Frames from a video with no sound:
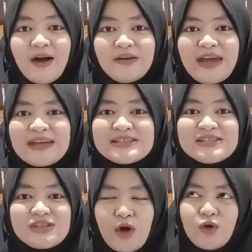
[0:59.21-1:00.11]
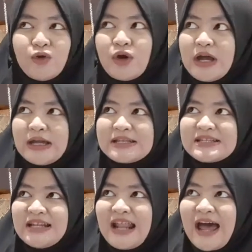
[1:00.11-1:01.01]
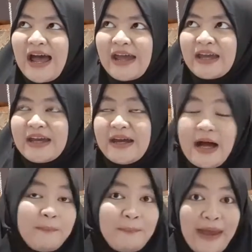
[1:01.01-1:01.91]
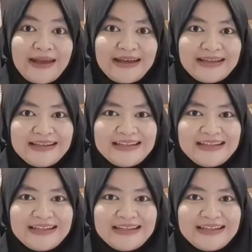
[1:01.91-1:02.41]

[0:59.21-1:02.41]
Okay, so it's like a packet.